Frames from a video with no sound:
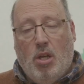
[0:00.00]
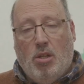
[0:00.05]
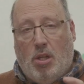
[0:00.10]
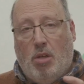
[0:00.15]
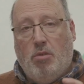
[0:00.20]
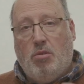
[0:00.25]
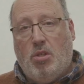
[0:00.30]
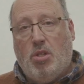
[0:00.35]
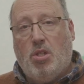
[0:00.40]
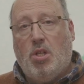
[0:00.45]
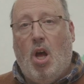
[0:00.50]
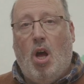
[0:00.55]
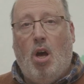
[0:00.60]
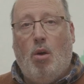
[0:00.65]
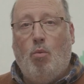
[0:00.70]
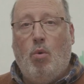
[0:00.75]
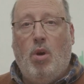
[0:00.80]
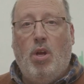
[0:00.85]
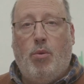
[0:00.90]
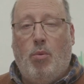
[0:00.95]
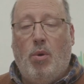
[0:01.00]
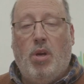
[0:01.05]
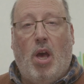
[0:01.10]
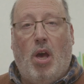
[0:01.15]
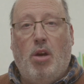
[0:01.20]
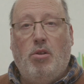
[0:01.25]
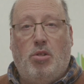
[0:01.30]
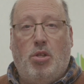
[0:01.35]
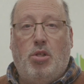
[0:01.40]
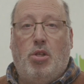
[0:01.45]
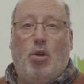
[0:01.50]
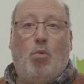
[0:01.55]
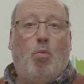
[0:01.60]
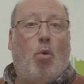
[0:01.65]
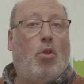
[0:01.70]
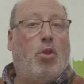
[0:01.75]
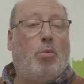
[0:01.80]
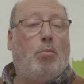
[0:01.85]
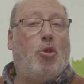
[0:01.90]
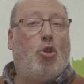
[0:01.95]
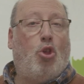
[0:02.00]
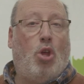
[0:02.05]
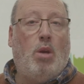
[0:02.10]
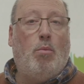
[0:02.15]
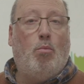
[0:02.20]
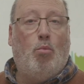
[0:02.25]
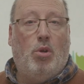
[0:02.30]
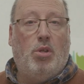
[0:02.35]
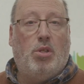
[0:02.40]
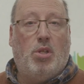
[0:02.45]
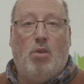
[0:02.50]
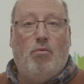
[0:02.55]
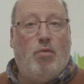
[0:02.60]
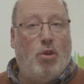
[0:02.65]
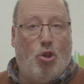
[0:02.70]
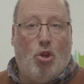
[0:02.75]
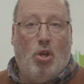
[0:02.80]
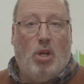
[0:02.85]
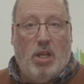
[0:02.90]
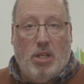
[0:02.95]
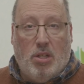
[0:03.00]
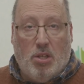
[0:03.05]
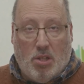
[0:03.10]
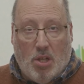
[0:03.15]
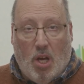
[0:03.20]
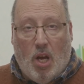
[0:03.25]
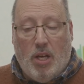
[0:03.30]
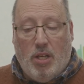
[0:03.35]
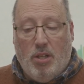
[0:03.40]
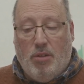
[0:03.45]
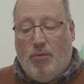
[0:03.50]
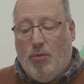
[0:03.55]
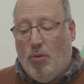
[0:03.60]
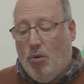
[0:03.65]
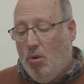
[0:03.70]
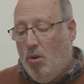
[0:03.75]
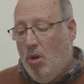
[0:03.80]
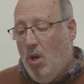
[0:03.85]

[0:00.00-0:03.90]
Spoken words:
So to start with, we're going to do what the machine was originally designed for,